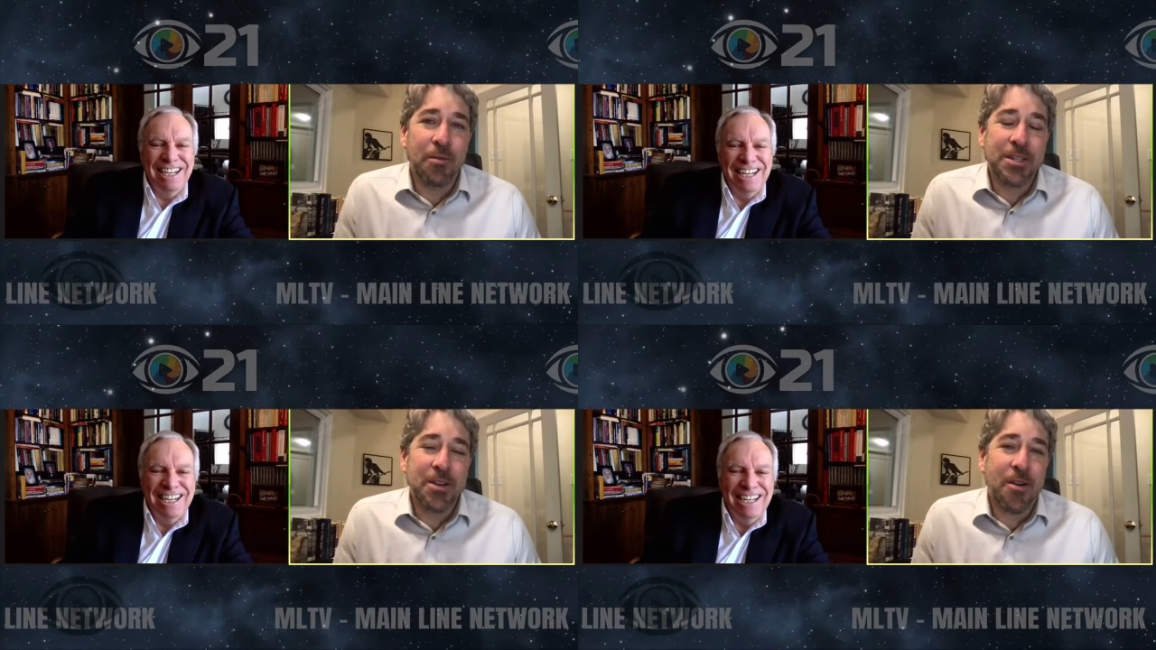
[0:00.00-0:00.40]

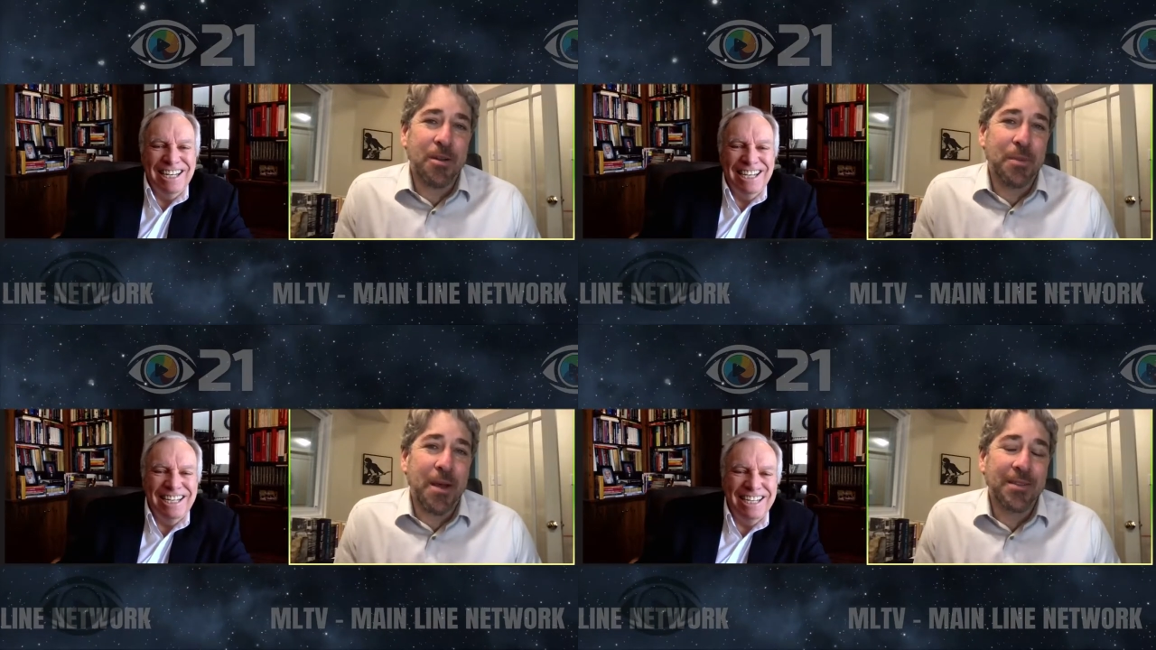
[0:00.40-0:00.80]
Speaker 1: we
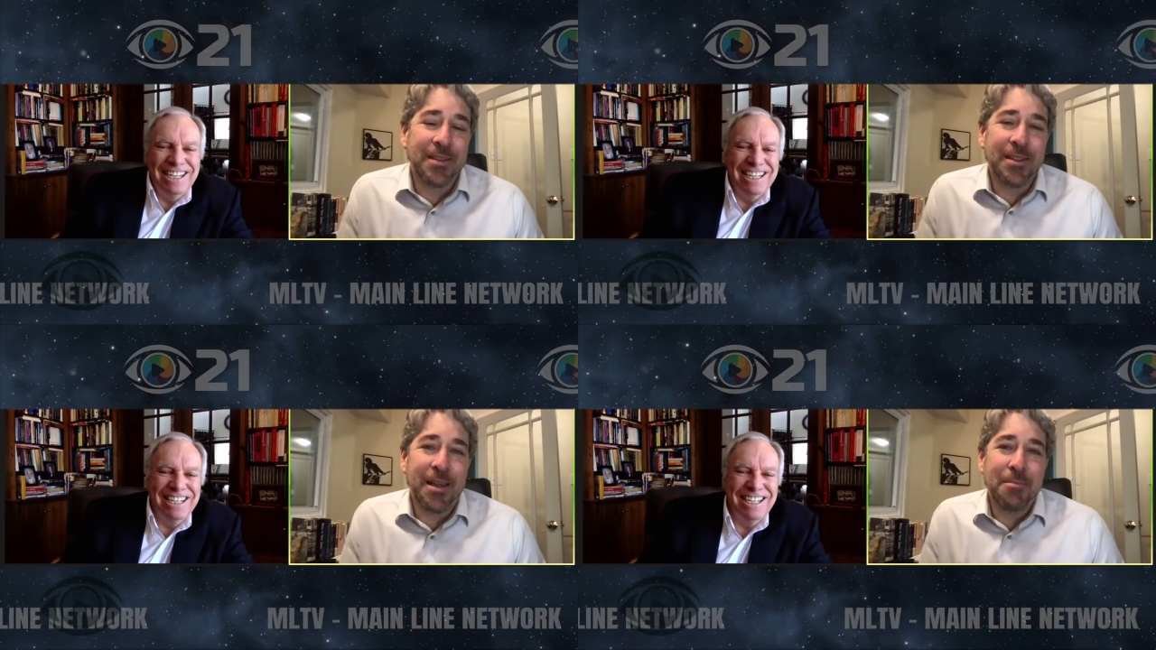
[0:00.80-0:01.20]
started
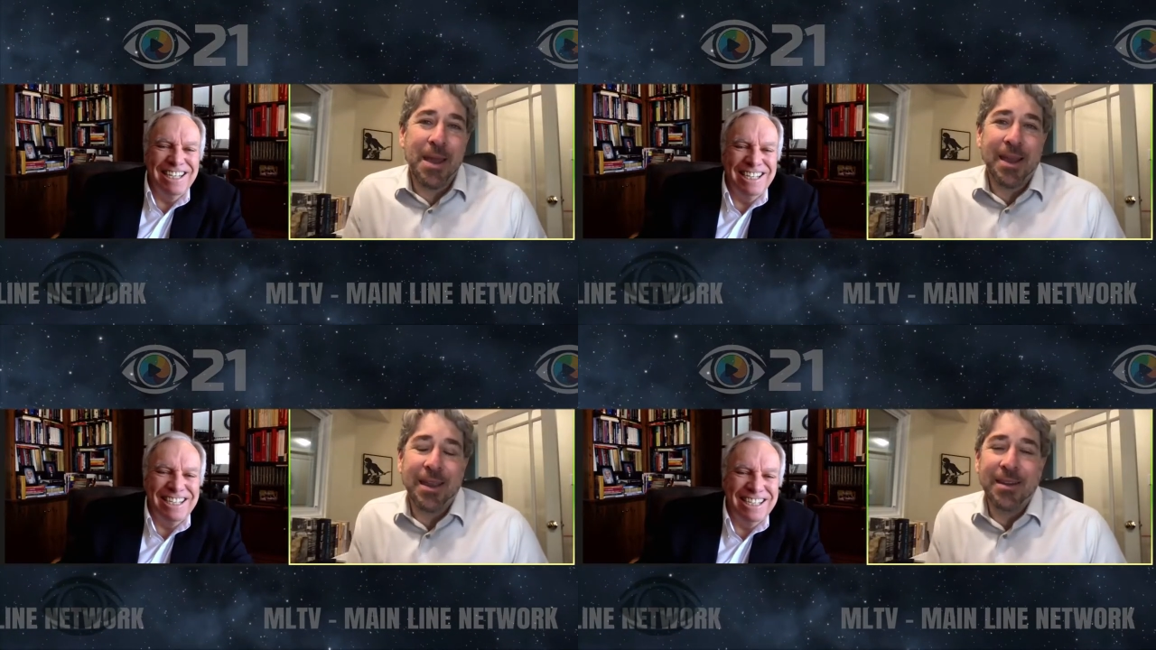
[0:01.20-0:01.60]
Policy Lab
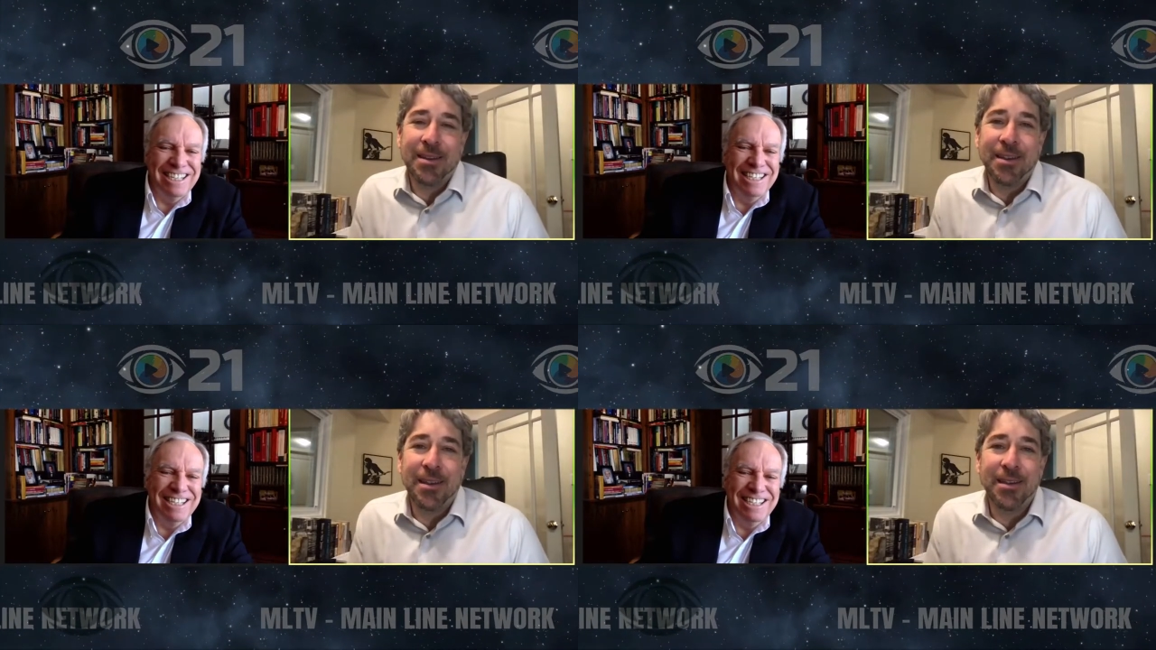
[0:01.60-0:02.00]
back in
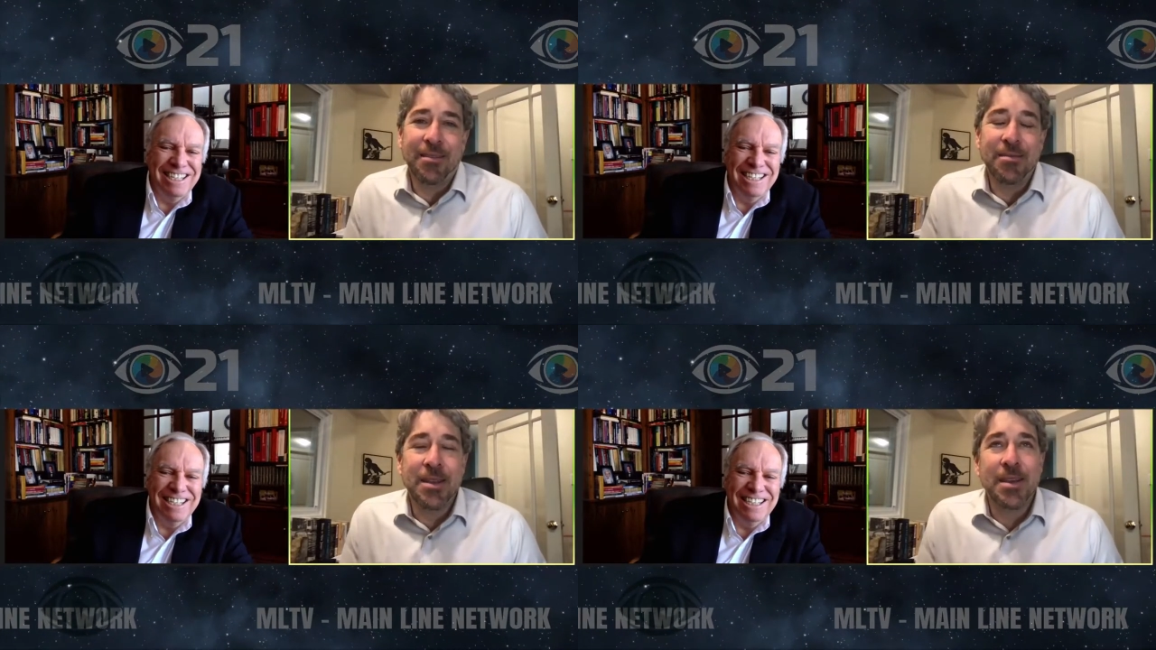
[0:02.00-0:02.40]

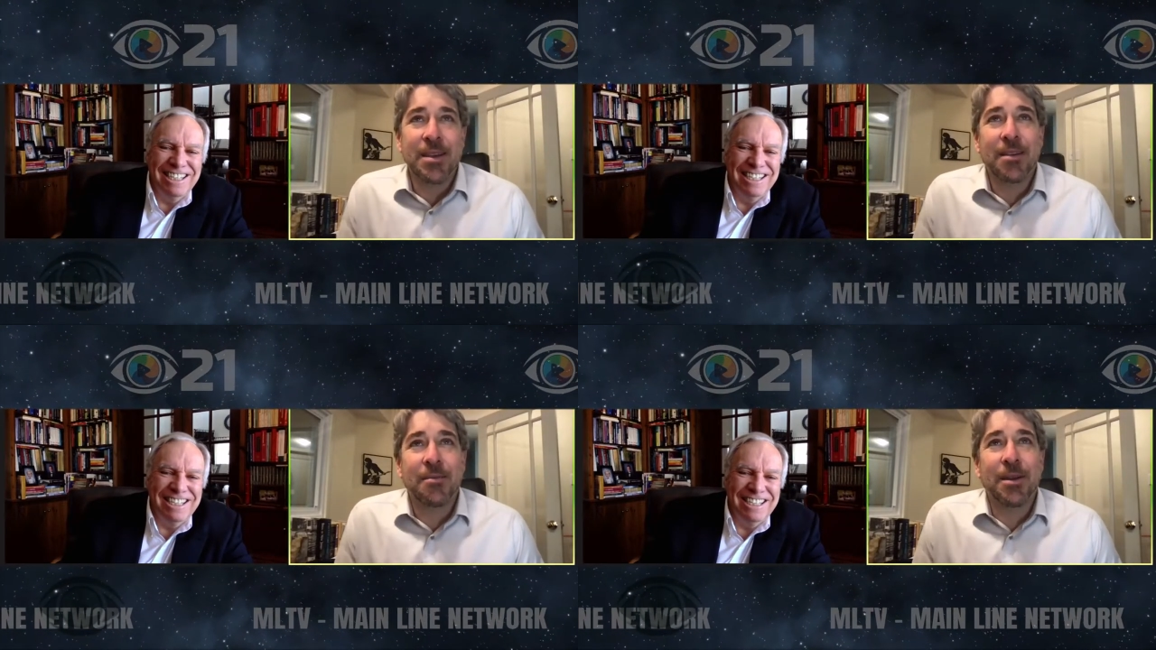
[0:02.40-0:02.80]
in
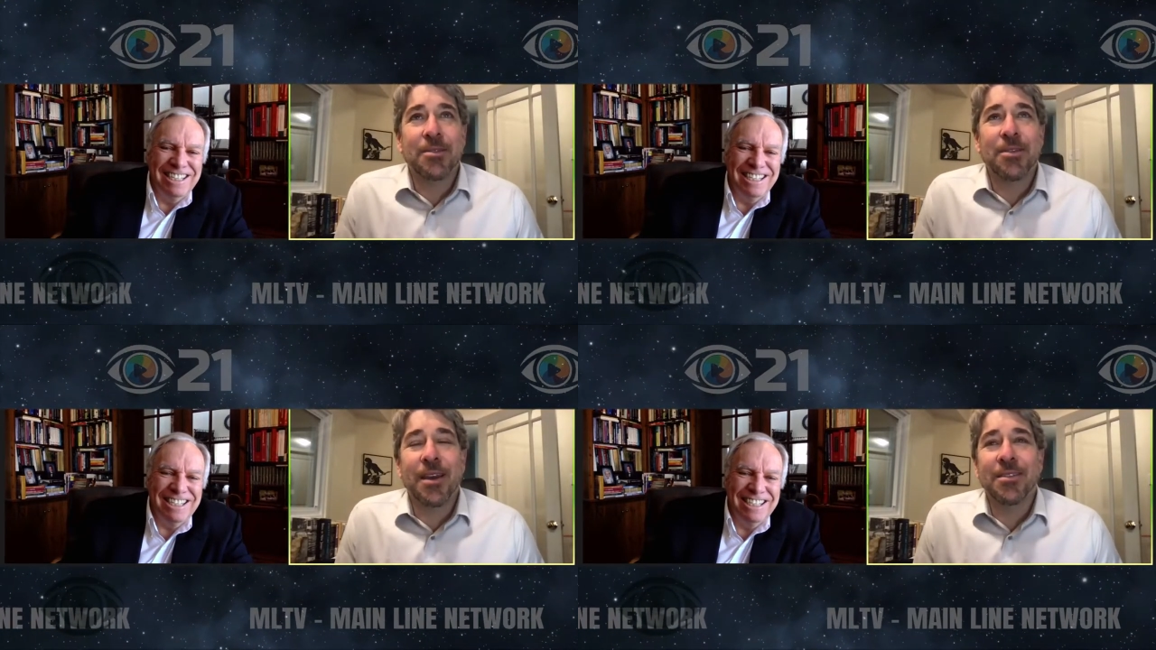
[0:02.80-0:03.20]
about
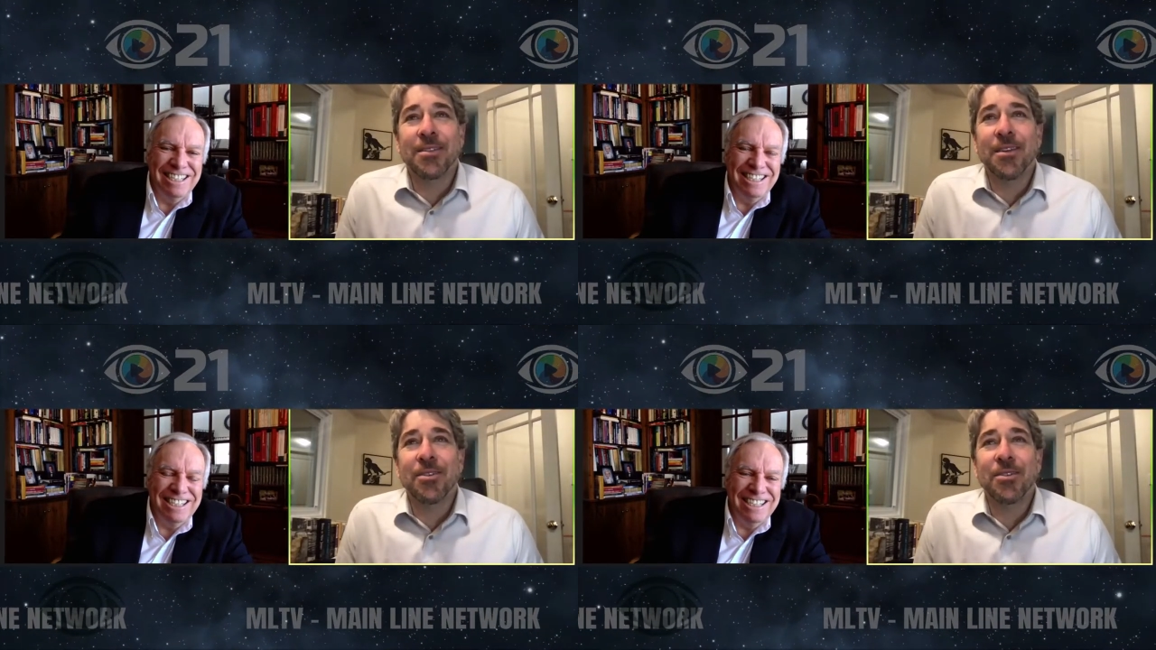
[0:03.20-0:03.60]

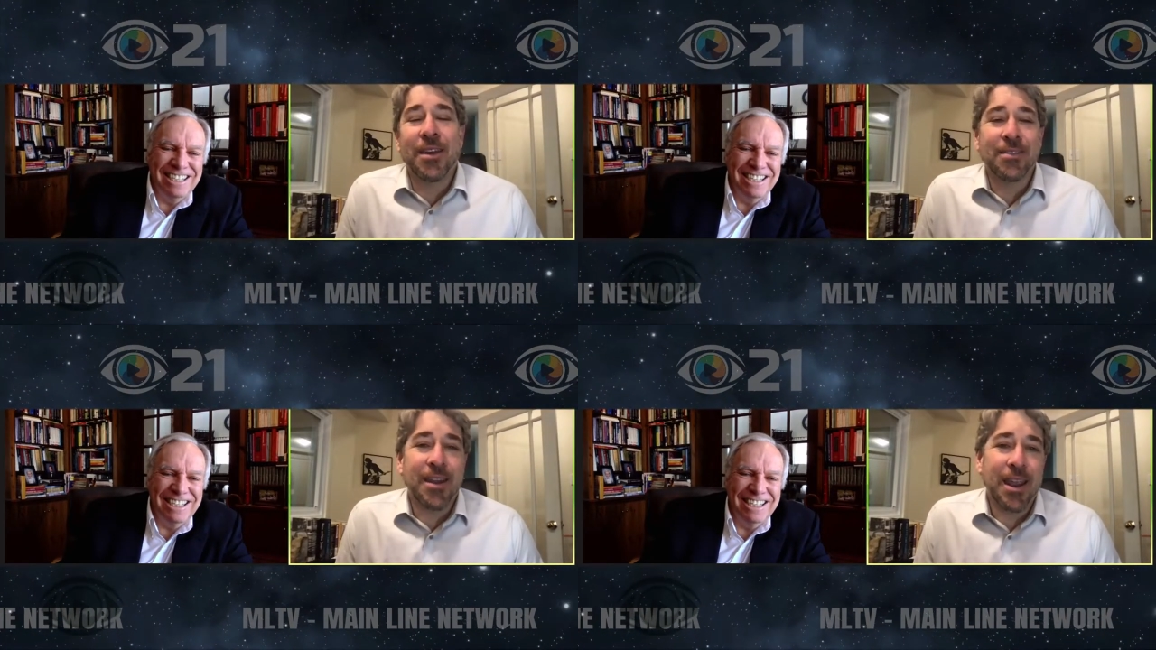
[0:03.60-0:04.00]
2007,
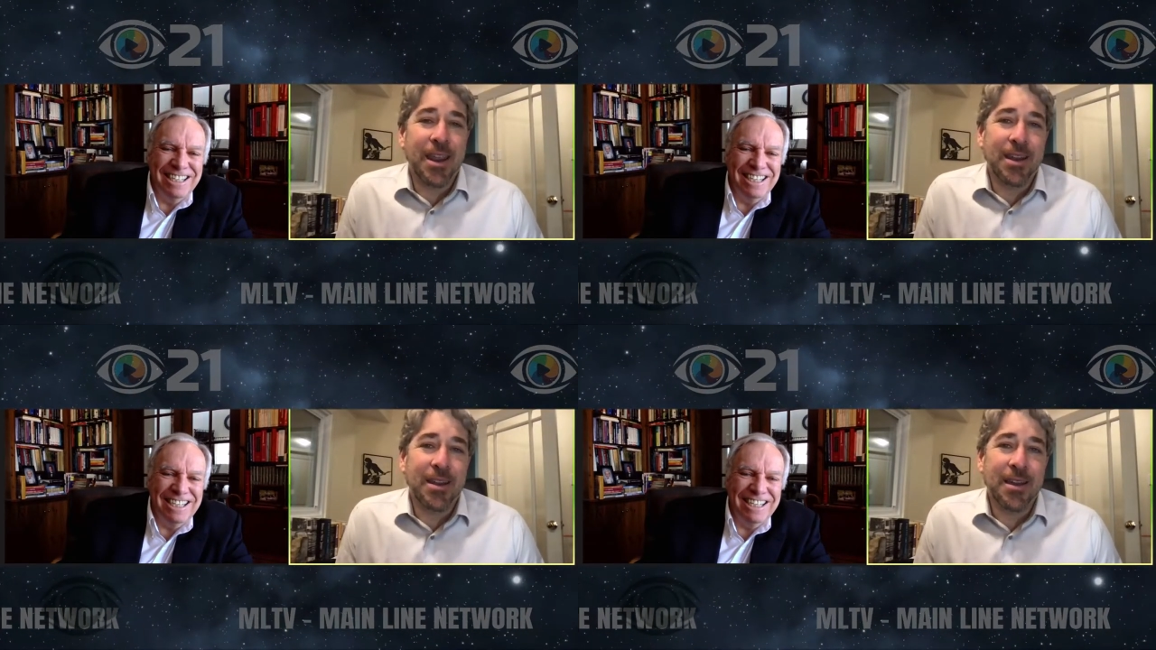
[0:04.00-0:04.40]

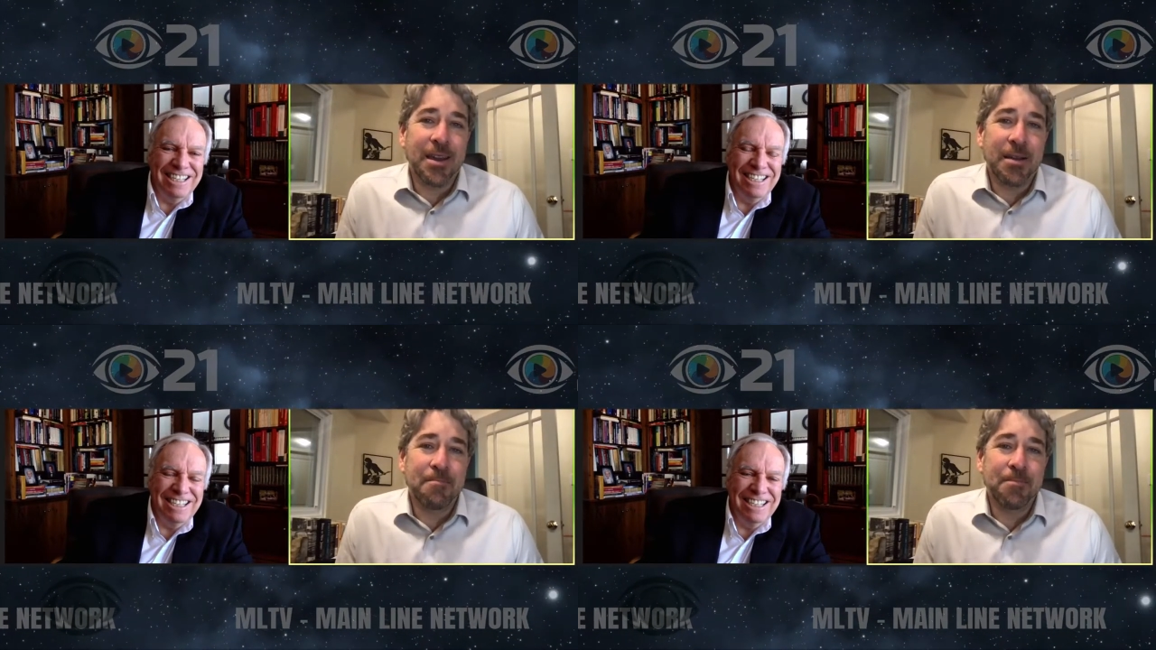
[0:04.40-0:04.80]
2008,
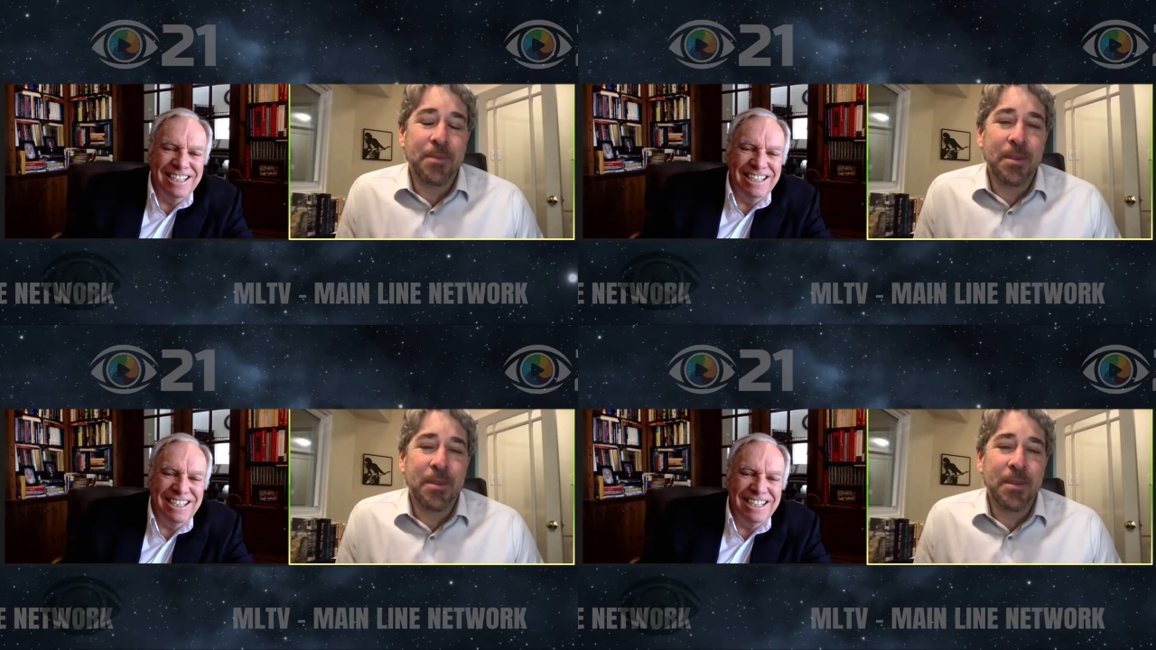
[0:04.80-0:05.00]
um,